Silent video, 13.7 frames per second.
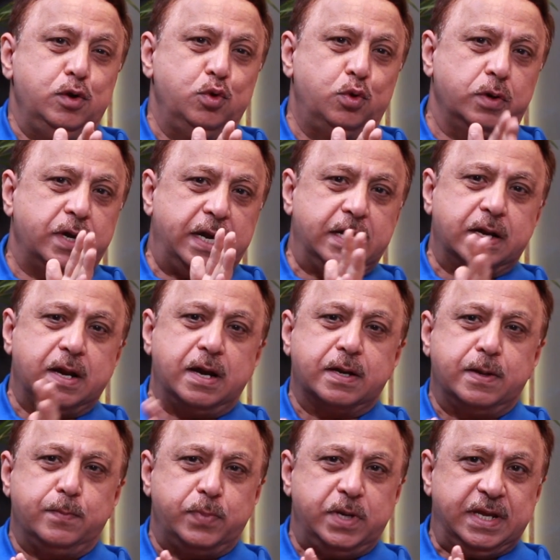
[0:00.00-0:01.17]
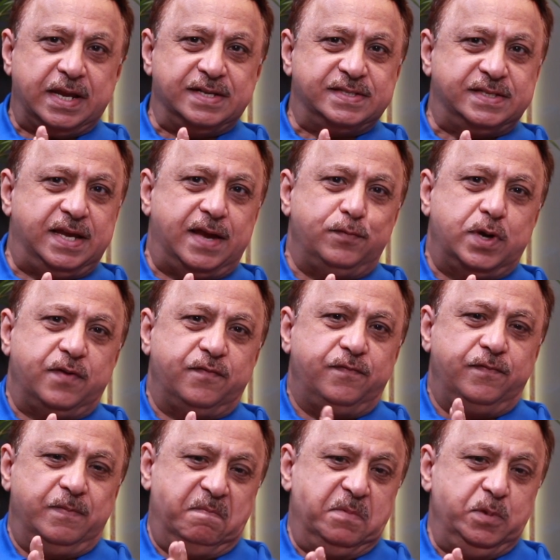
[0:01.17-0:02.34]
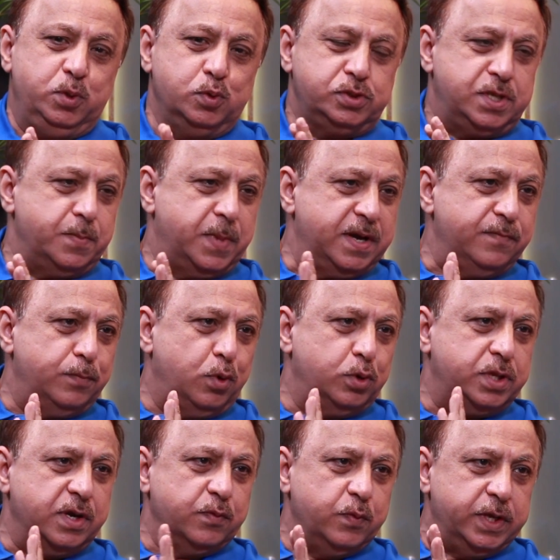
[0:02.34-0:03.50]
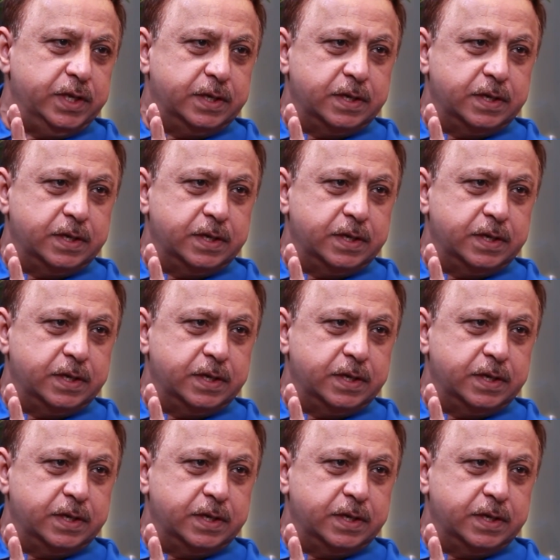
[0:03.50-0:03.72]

No credit card company can say I would have used the money more than a week.